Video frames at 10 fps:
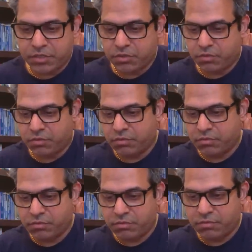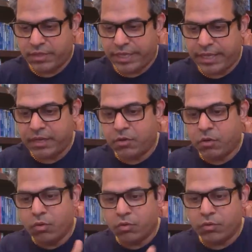So they can
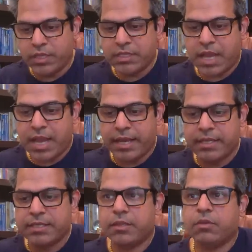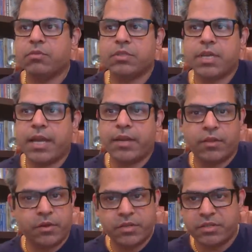go through these highs and lows tied
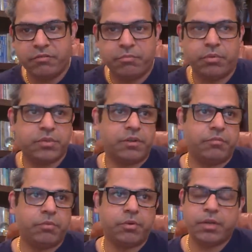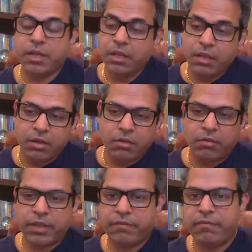on their surfboard.
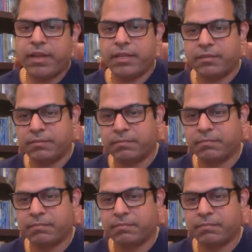Okay, fine.